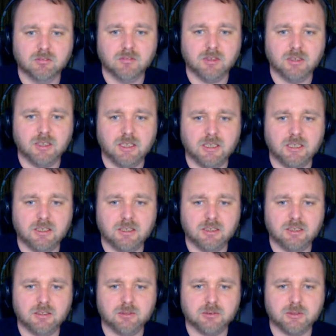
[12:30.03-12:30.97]
Yeah, I
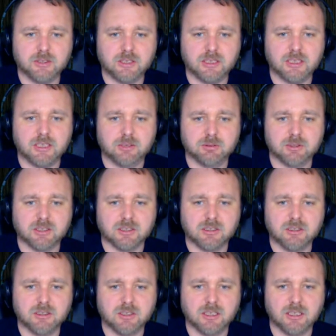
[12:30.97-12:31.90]
think there was
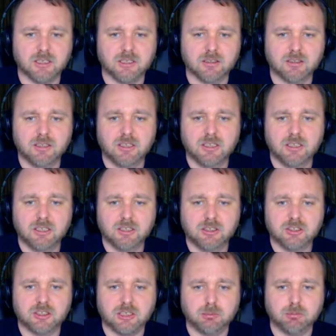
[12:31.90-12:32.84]

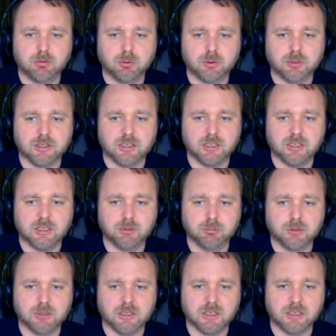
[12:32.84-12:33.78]
Steamforged
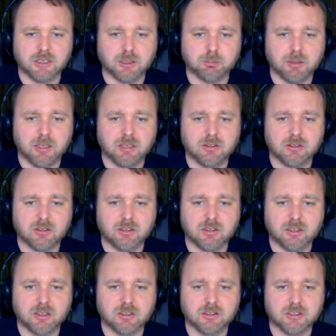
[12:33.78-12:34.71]
Games, Expand Dark.
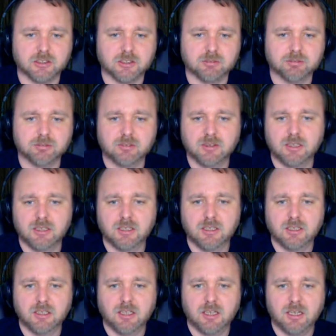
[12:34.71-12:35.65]
There's a
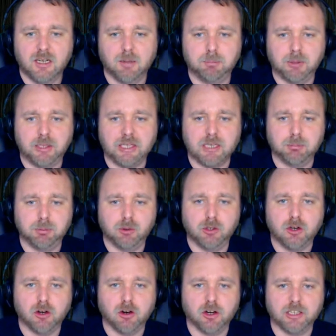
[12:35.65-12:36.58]
playable
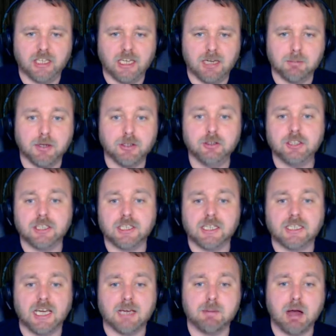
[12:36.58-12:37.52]
card game. I knew that it
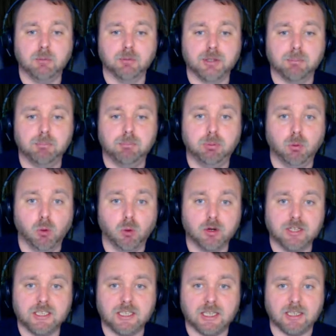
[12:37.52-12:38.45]
came out with a
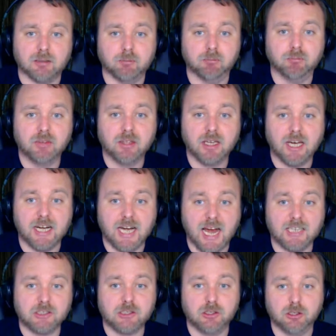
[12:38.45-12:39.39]
board game and
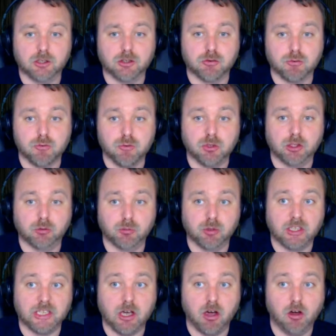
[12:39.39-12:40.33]
actually looked
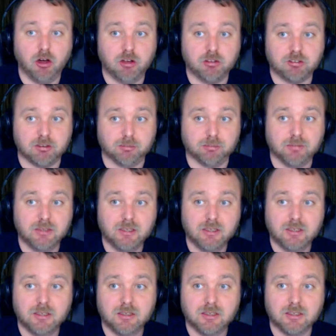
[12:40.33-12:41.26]
really awesome.
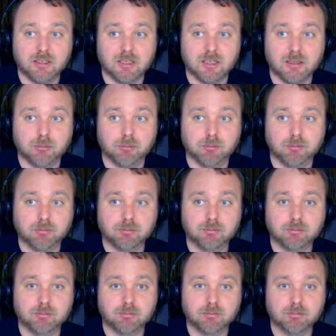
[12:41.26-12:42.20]

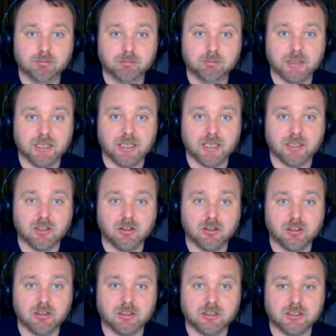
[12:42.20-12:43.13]
But yeah,
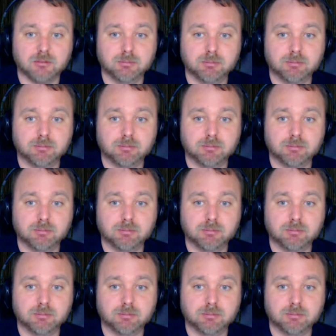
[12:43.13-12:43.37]
cards.